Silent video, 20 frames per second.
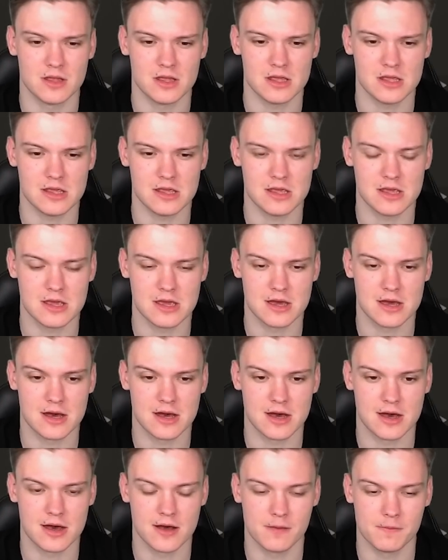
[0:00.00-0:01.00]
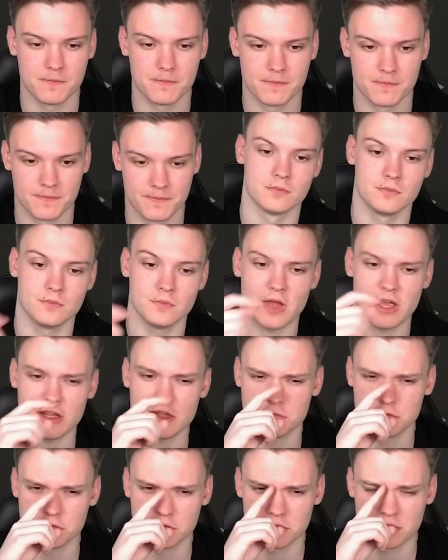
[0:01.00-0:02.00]
Yeah, knight
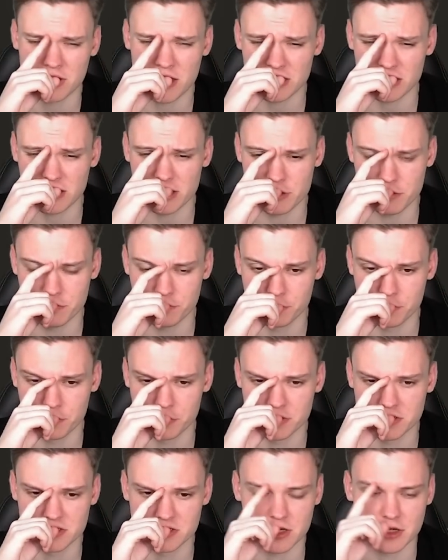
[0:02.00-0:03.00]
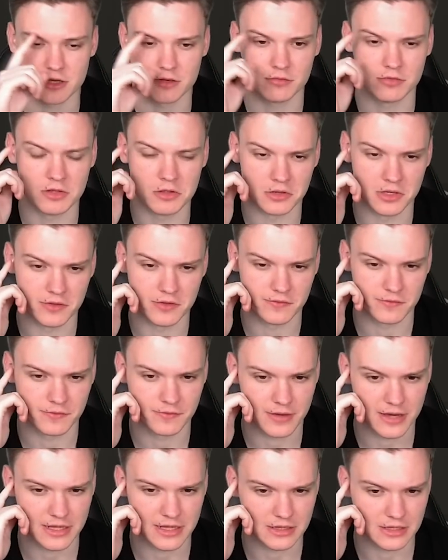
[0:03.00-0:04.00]
f2, knight a4 is kind of the only
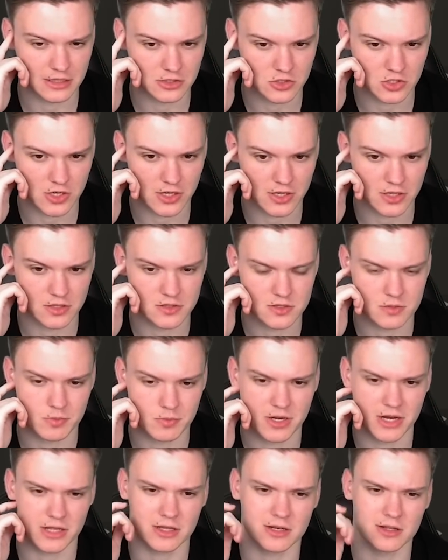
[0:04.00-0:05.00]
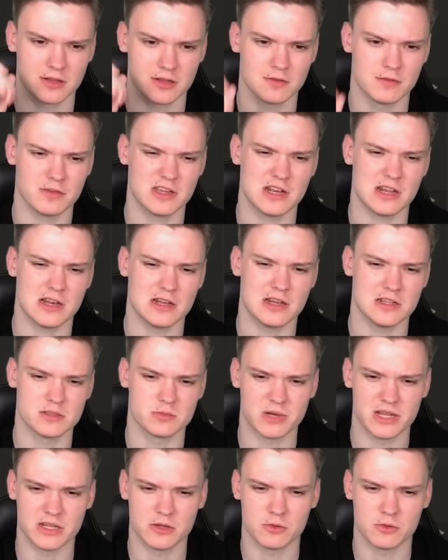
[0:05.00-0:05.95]
fighting chance, but I can at the very least play